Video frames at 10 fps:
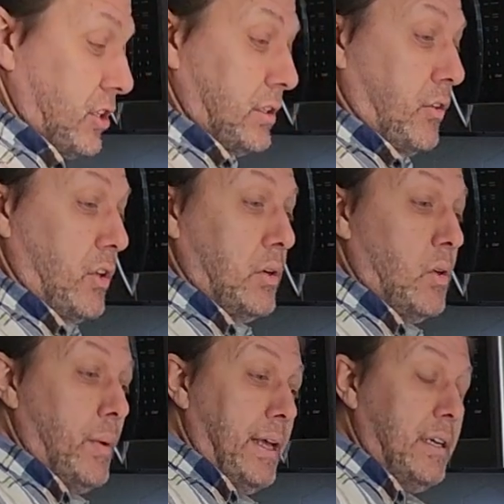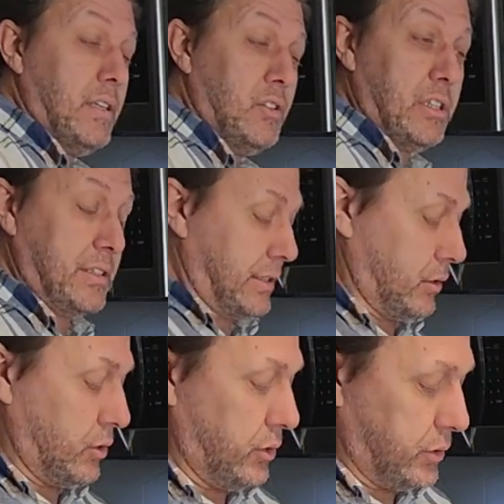you're going to throw it away, because you can
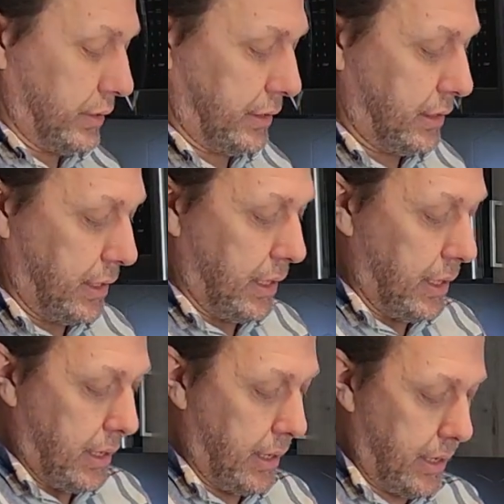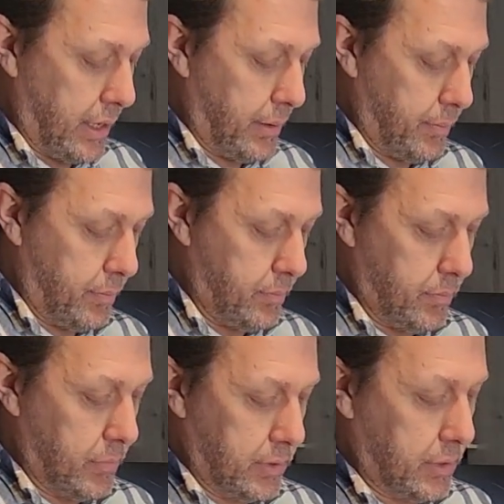still use it. You're
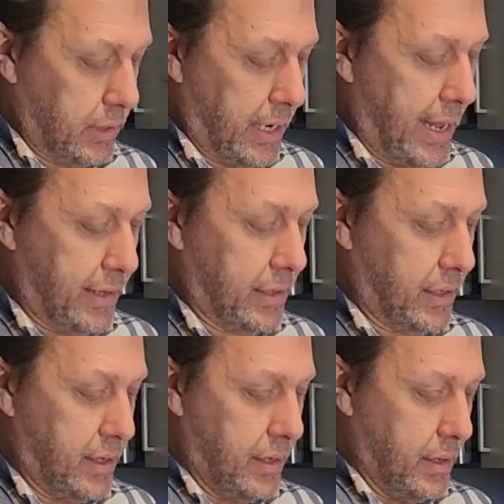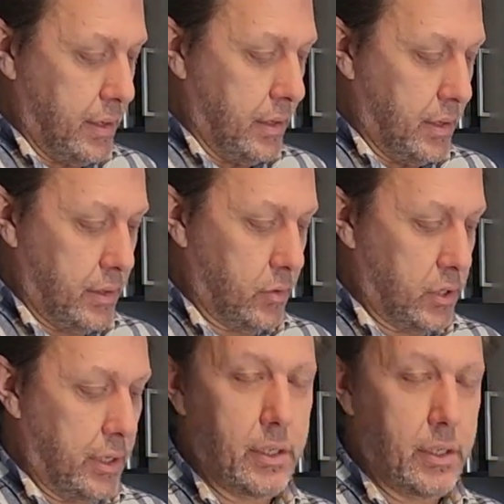going to have, turn it